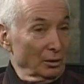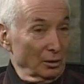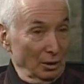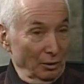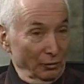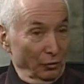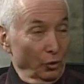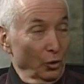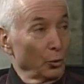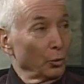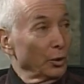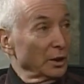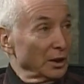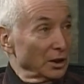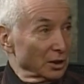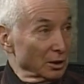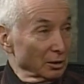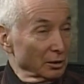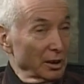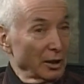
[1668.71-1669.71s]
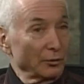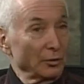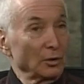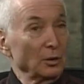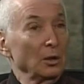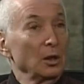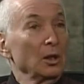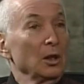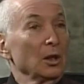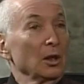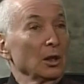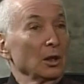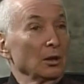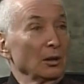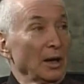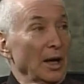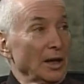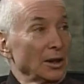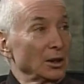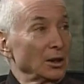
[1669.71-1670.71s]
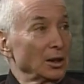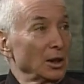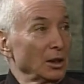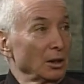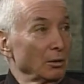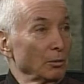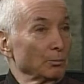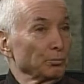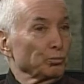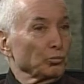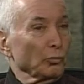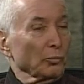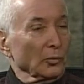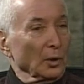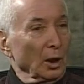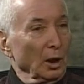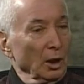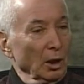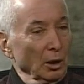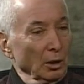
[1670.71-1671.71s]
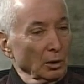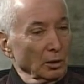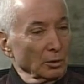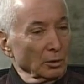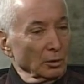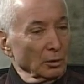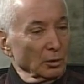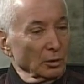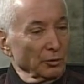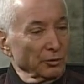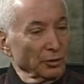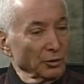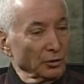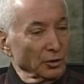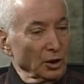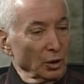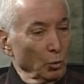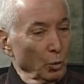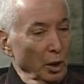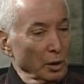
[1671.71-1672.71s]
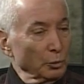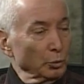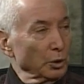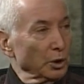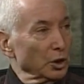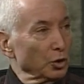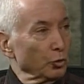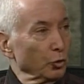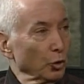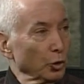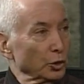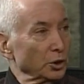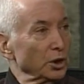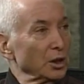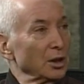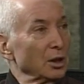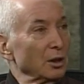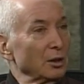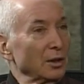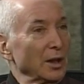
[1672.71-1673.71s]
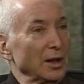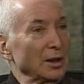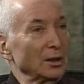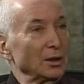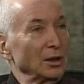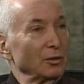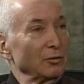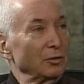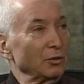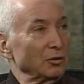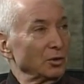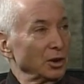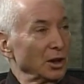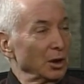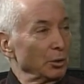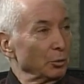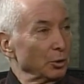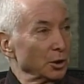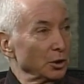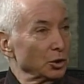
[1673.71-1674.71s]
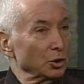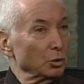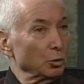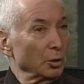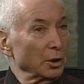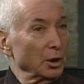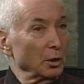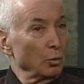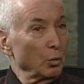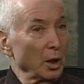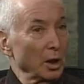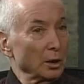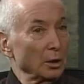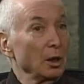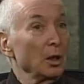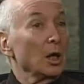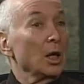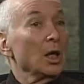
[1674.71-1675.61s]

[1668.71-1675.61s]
info when he's 11, in 1951 when he's 14, and 1958 when he's 21,